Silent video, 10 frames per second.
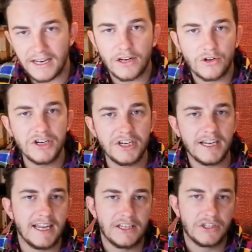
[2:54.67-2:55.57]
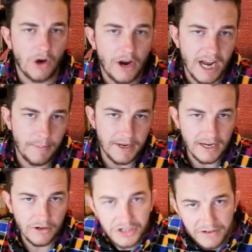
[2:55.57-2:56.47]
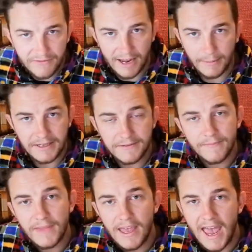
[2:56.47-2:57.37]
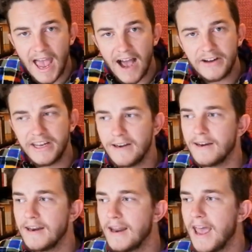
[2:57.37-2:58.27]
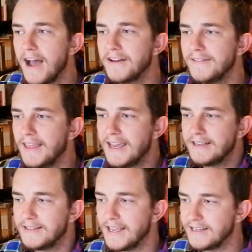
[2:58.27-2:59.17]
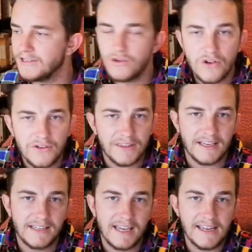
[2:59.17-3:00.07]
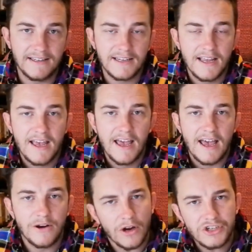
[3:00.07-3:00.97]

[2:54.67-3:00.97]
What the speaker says: Christian kids growing up in Christian families. How can these youth, these kids, not